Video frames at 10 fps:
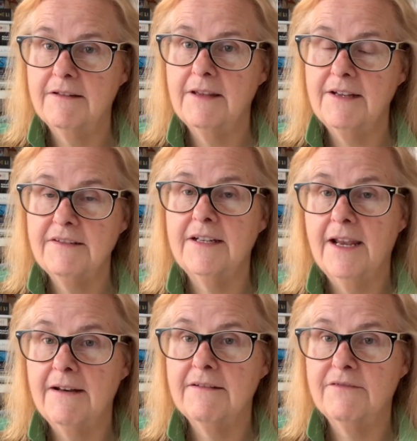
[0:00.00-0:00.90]
So that's an
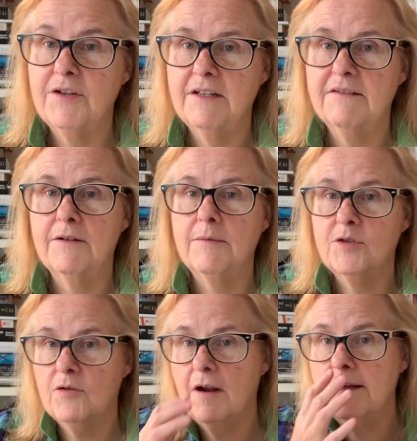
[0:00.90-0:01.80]
NSV. So I'm
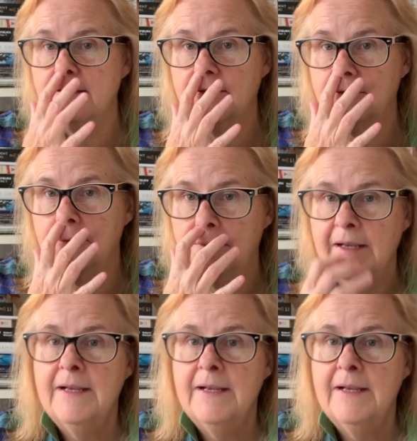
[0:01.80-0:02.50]
trying to